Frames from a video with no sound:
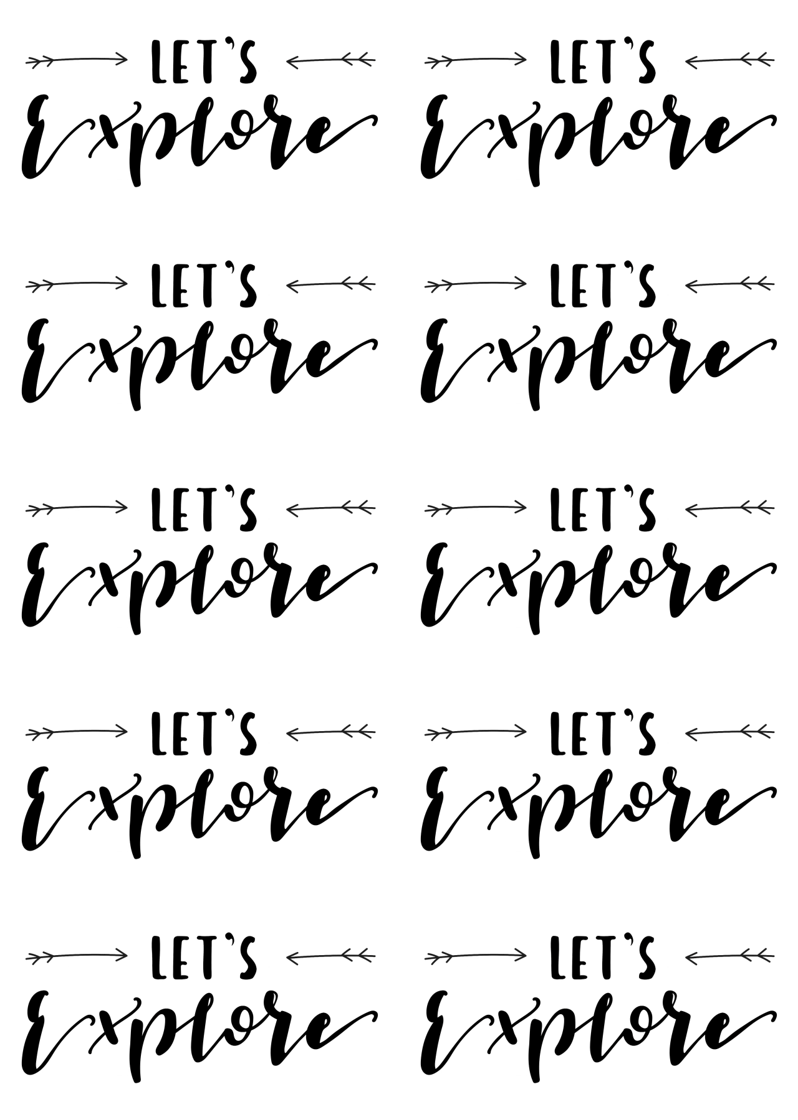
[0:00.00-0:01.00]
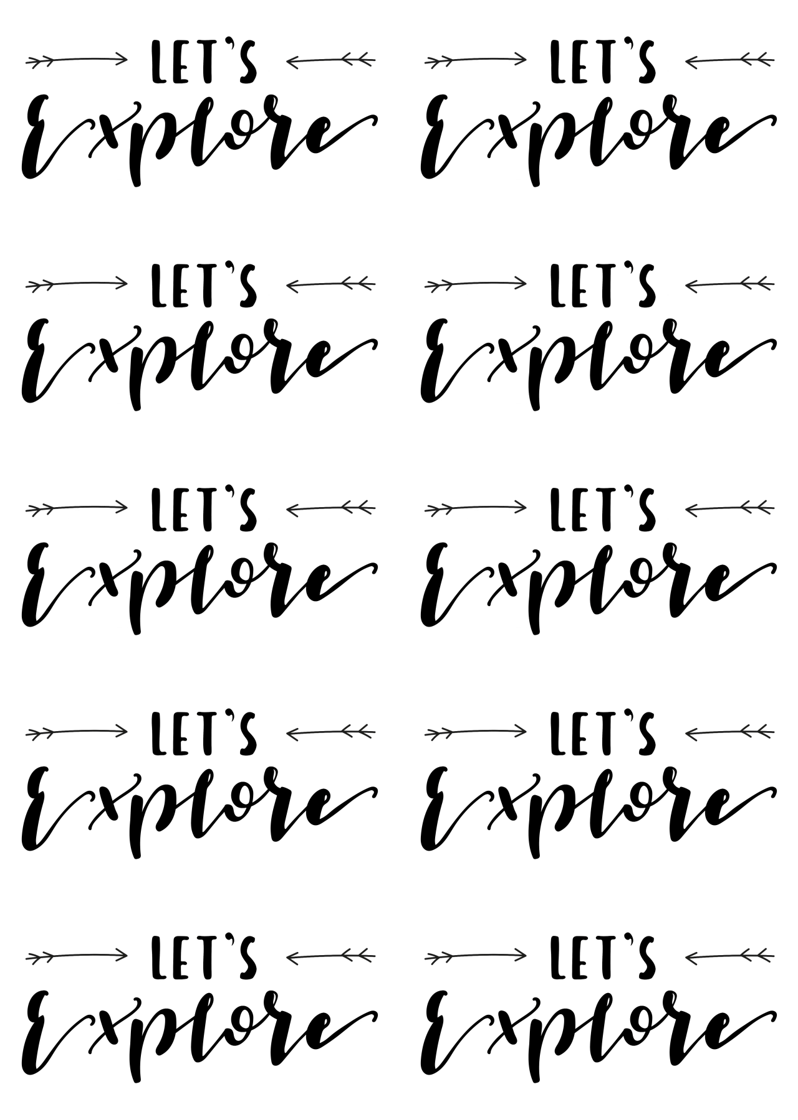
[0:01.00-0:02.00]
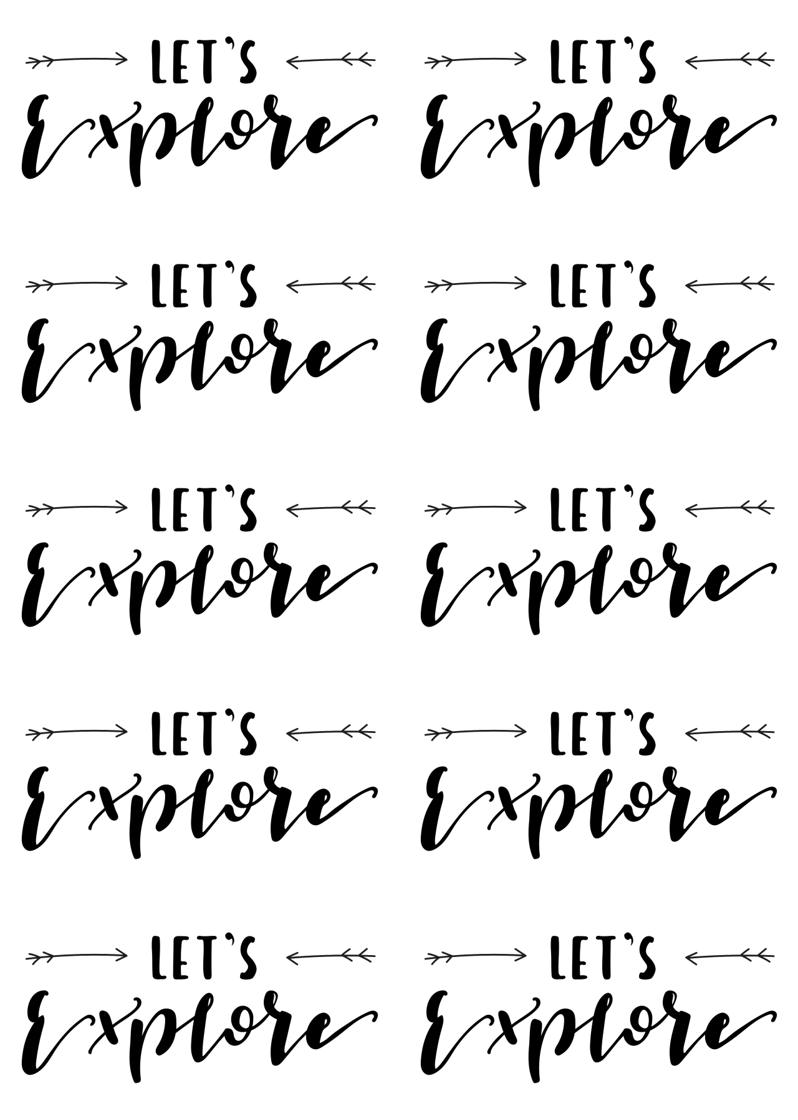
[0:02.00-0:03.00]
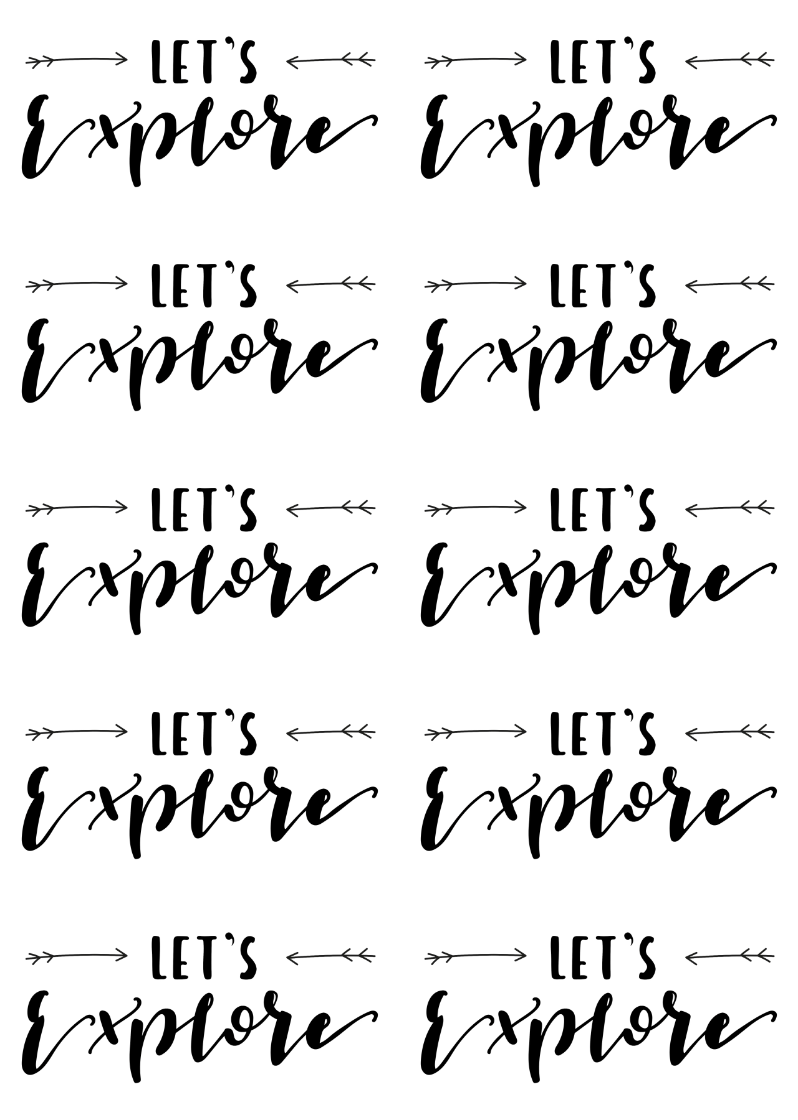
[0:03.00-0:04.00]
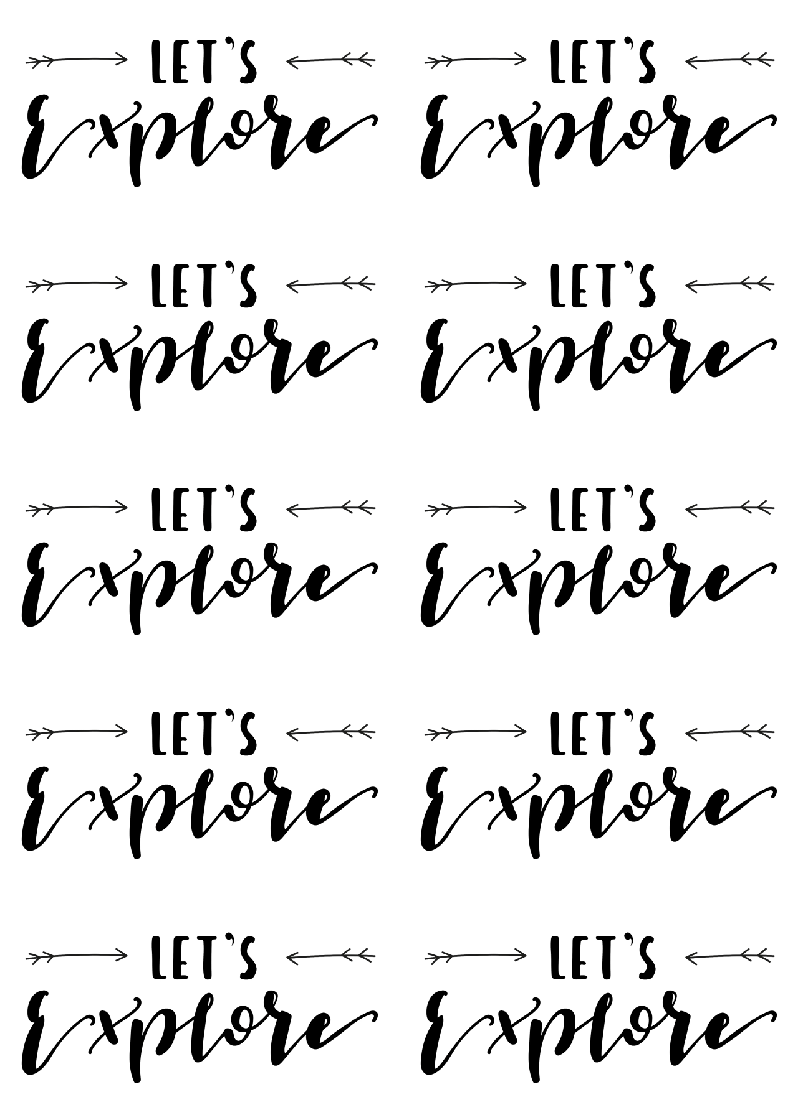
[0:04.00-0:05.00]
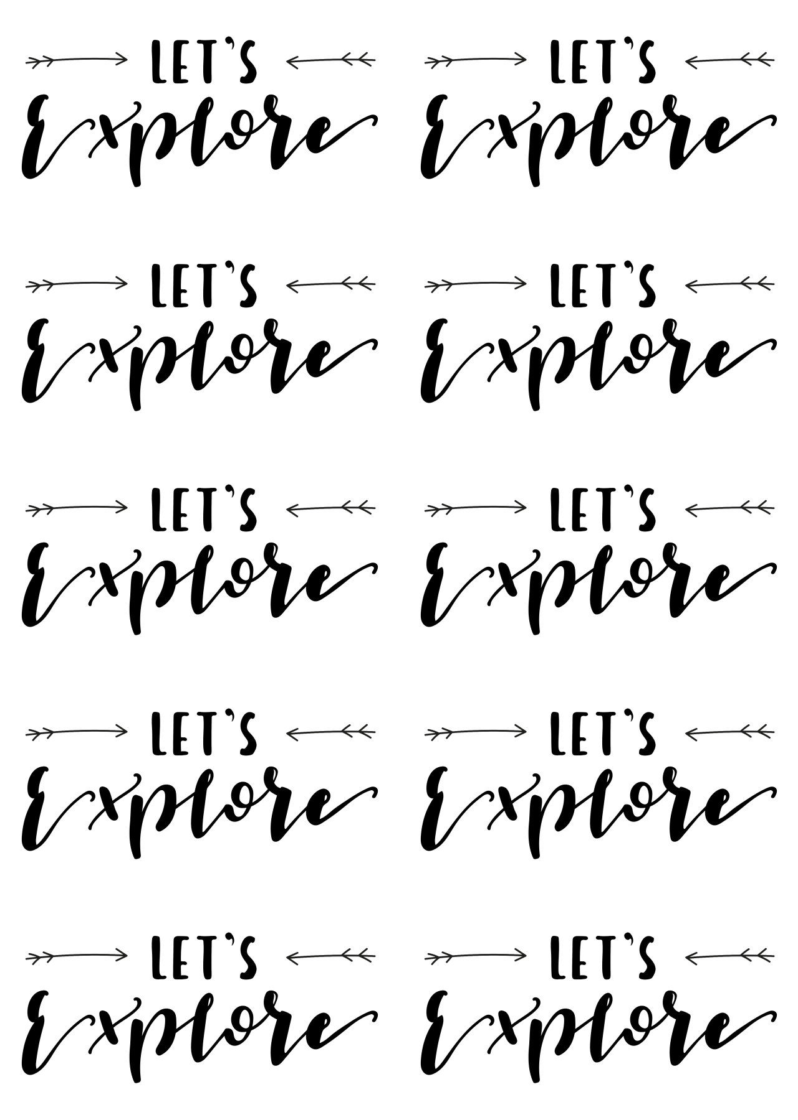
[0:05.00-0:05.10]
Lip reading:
Nobody's mouth can be seen.